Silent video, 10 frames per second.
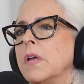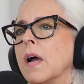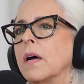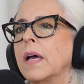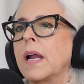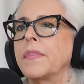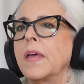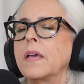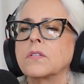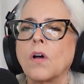Yeah. And I
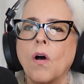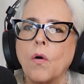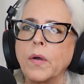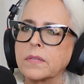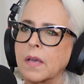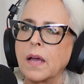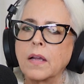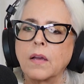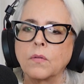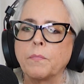think it's always
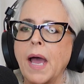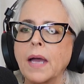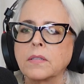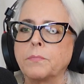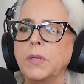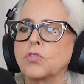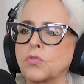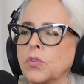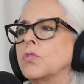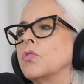kind of go back to be
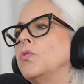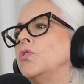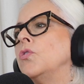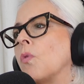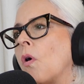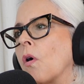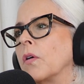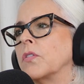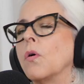true to who you are.